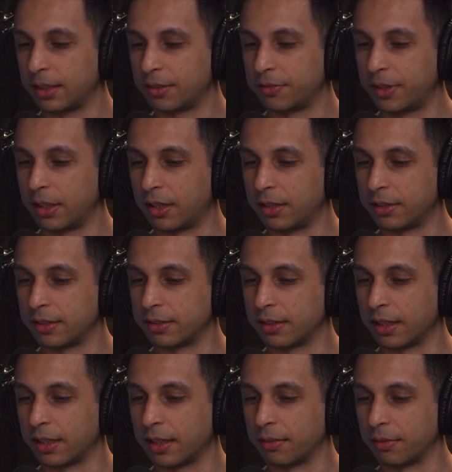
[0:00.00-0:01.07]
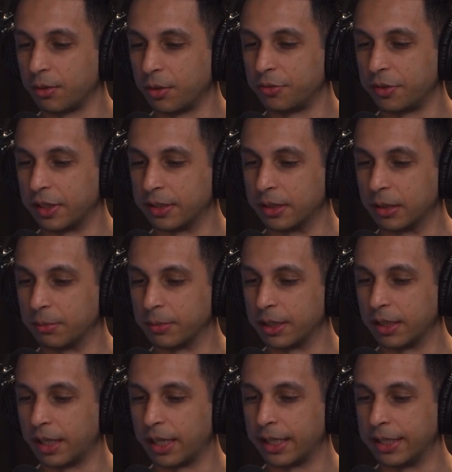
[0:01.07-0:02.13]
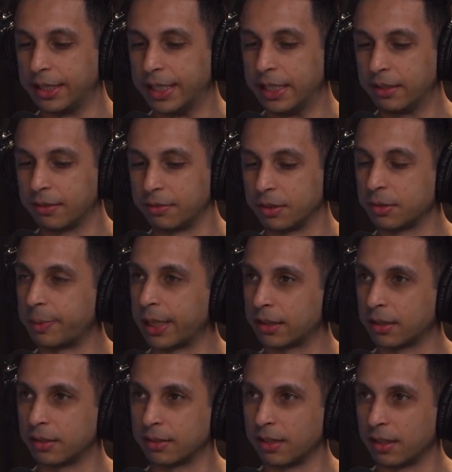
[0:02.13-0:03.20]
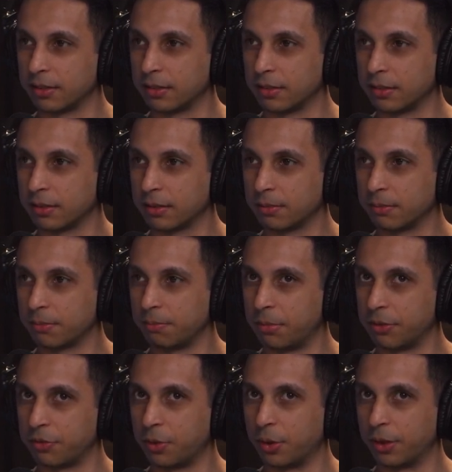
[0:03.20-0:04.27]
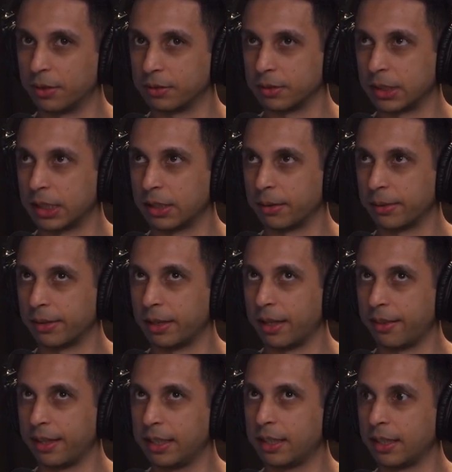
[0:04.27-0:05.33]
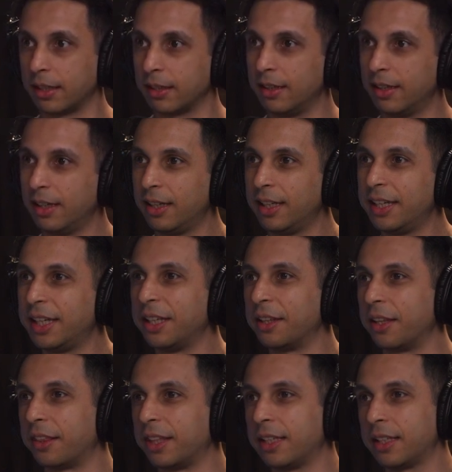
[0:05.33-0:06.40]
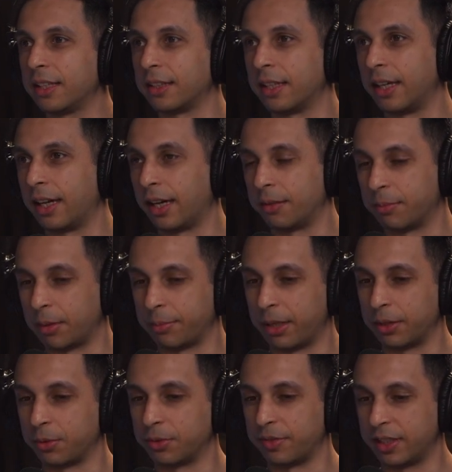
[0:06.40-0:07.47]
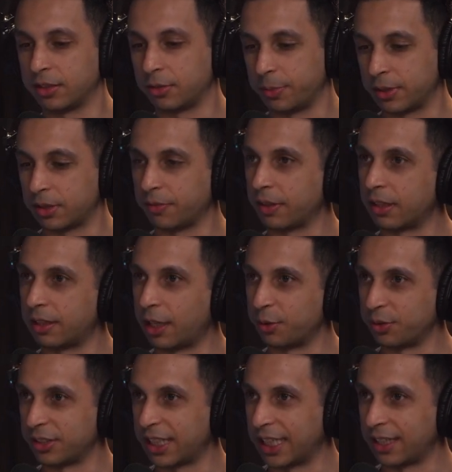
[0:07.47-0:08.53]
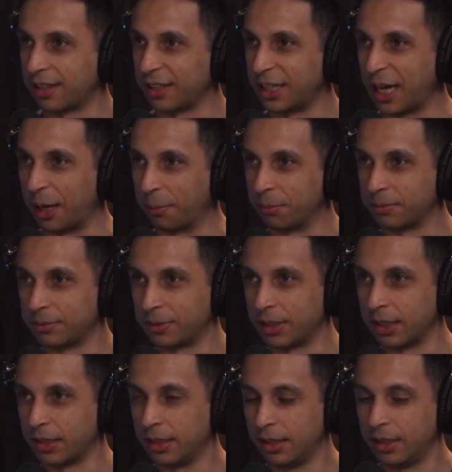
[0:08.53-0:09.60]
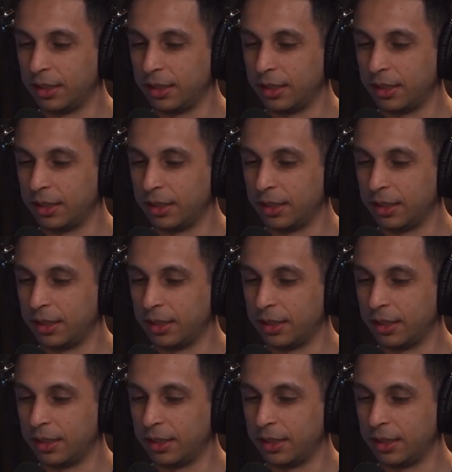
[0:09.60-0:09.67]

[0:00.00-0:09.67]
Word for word: very hard to say, again, no filter, but I didn't respect consultants before. The thinking that I had in my mind was very specific around skin in the game, right? Okay.